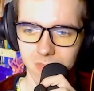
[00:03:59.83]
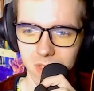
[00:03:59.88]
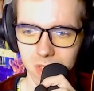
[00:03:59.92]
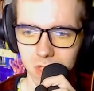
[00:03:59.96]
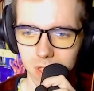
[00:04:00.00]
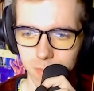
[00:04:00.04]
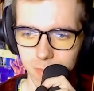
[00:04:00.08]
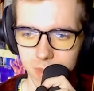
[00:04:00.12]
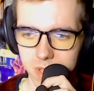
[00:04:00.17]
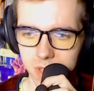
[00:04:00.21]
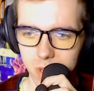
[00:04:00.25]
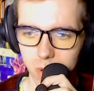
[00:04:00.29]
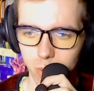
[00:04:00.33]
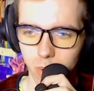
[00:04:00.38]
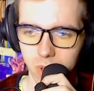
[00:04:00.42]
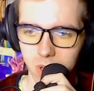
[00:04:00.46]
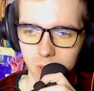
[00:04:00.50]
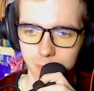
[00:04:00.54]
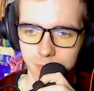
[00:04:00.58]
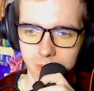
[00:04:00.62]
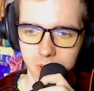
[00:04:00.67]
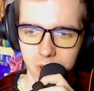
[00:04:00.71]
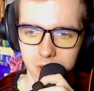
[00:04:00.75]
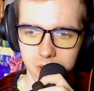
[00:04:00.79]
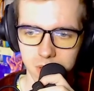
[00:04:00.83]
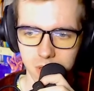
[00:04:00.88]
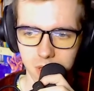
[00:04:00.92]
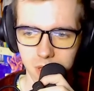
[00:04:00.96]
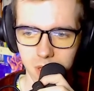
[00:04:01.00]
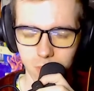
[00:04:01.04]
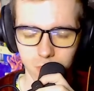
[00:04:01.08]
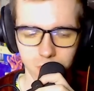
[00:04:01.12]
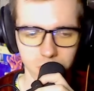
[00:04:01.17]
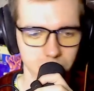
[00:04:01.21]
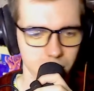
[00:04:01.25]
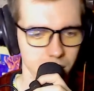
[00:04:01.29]
You missed the CWCki but not the
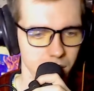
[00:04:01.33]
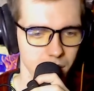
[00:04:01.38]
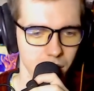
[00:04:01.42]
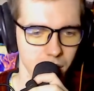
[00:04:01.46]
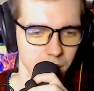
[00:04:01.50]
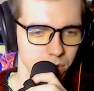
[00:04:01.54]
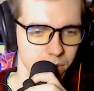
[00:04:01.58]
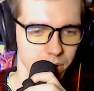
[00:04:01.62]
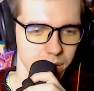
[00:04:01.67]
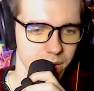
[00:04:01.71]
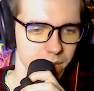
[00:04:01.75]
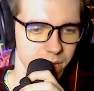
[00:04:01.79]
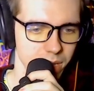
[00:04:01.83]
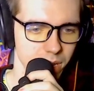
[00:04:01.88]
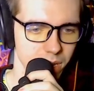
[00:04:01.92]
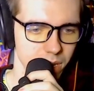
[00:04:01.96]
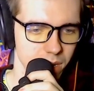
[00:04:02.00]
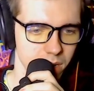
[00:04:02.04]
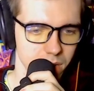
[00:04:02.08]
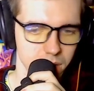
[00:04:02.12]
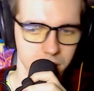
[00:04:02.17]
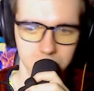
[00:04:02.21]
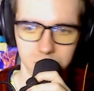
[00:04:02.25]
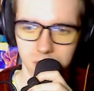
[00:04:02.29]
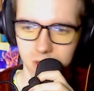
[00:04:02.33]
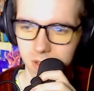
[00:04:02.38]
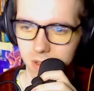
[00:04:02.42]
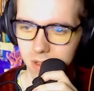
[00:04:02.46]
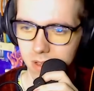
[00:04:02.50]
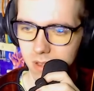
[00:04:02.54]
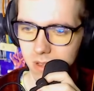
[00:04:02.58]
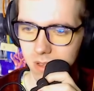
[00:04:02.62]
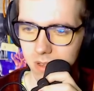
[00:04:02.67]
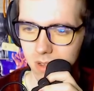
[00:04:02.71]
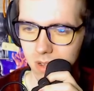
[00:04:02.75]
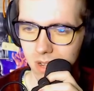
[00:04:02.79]
kiwi? I don't get that.
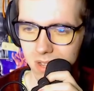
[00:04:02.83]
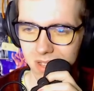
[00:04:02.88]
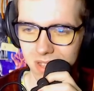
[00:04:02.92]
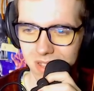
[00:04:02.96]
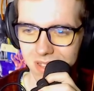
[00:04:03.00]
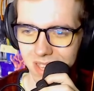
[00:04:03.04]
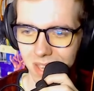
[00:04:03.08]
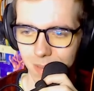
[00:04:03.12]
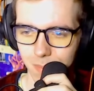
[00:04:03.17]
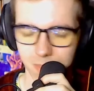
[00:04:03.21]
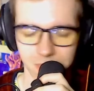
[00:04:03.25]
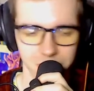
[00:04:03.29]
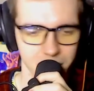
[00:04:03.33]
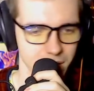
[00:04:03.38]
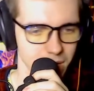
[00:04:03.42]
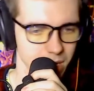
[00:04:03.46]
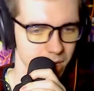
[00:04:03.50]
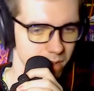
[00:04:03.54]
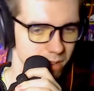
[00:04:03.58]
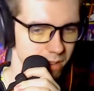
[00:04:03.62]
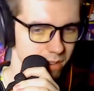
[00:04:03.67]
It's the same thing.